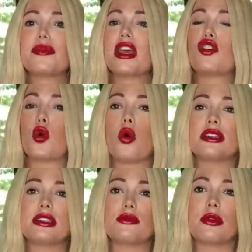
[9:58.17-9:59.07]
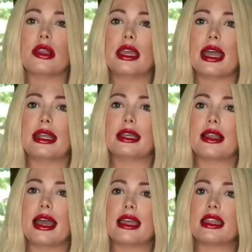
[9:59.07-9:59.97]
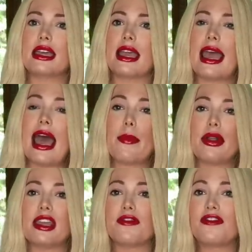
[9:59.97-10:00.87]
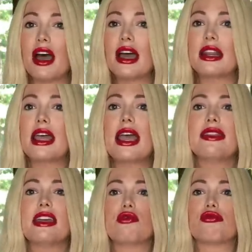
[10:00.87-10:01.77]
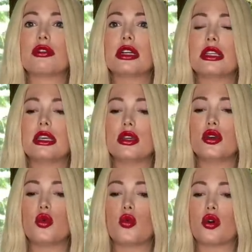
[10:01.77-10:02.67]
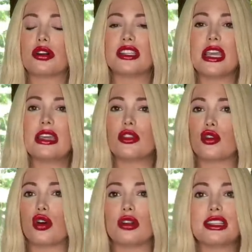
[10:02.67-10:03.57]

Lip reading: there wasn't really any like thing happening fun. They really weren't taking the girls